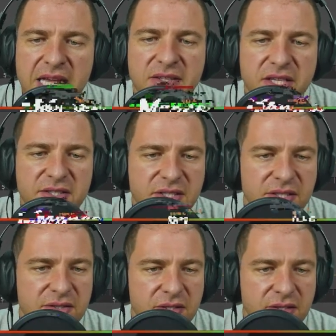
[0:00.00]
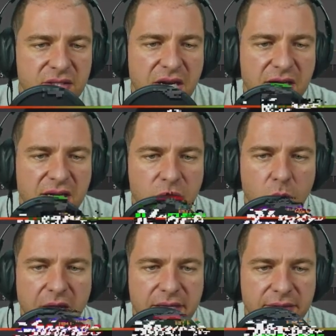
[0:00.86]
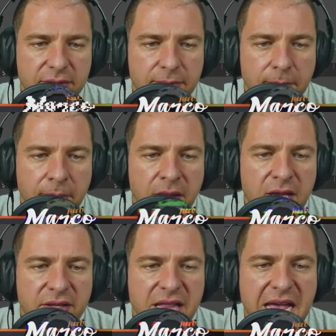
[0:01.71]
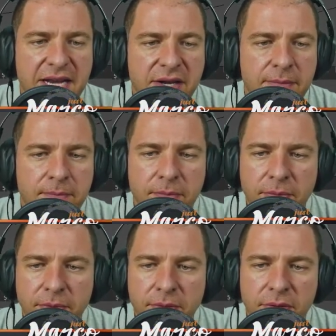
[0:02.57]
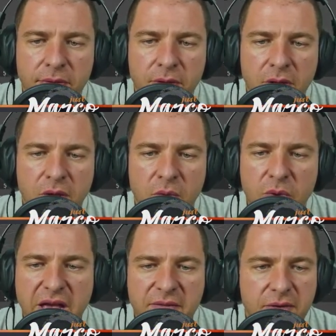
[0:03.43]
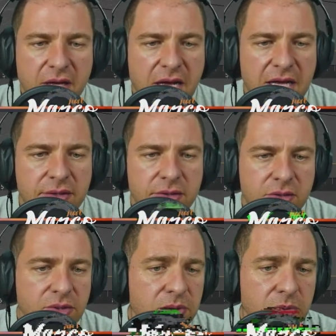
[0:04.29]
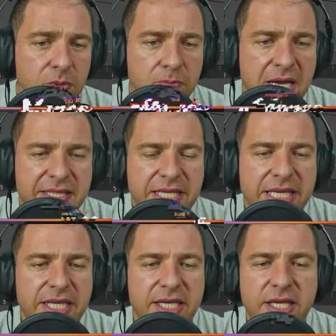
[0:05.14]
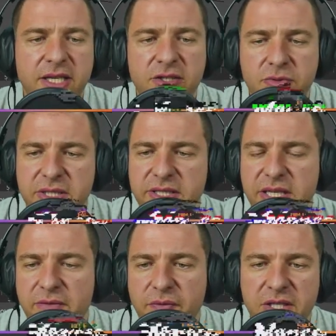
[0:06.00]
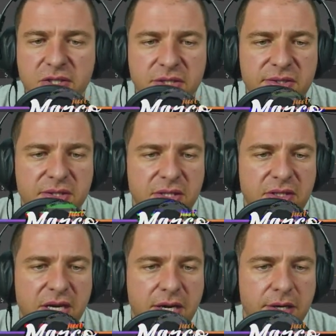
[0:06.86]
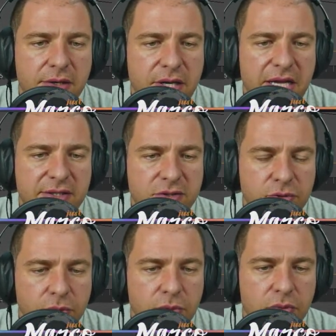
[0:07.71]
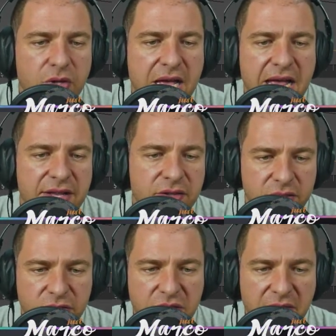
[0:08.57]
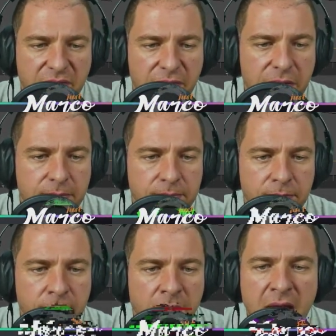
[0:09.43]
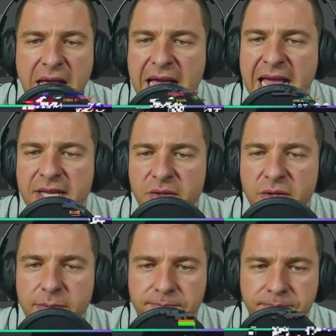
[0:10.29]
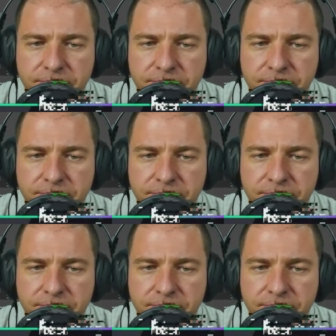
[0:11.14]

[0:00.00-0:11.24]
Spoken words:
And this is target weld. Then we have other two basically interesting features. There are extrude and chamfer. And